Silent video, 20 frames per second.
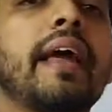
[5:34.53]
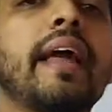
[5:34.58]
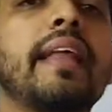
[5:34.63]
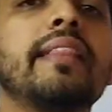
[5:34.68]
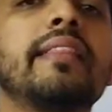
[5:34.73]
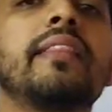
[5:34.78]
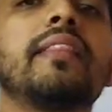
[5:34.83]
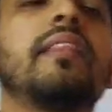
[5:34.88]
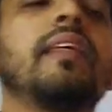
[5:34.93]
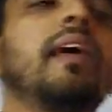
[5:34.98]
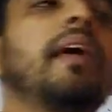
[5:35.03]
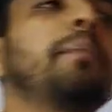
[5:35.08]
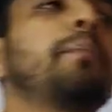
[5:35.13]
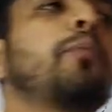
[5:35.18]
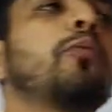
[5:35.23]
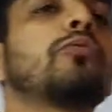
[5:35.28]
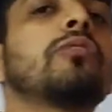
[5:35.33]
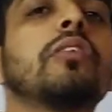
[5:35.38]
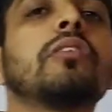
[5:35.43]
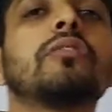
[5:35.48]
and they
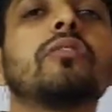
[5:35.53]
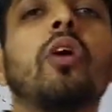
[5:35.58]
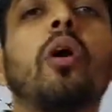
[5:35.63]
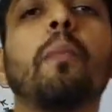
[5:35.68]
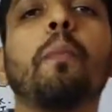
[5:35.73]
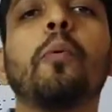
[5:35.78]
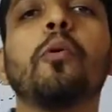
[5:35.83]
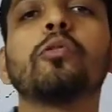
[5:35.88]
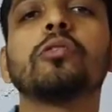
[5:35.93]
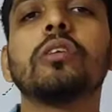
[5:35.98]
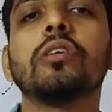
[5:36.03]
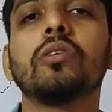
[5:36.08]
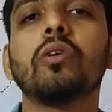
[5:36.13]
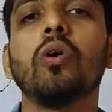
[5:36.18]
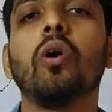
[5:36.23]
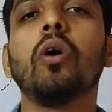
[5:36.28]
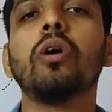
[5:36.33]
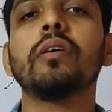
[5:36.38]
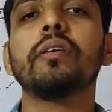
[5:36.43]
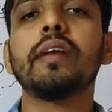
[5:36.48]
possess opposite
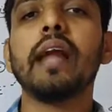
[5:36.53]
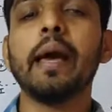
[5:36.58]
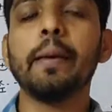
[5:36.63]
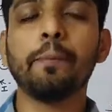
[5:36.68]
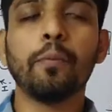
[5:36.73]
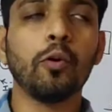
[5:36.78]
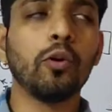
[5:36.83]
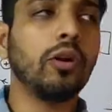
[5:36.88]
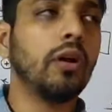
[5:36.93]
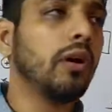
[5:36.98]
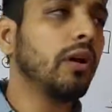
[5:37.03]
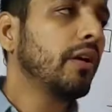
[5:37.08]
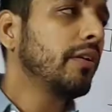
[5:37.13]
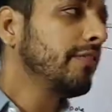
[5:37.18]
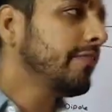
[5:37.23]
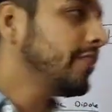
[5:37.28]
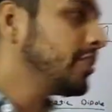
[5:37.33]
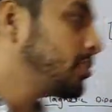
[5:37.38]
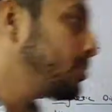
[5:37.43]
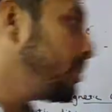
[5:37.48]
dipole, which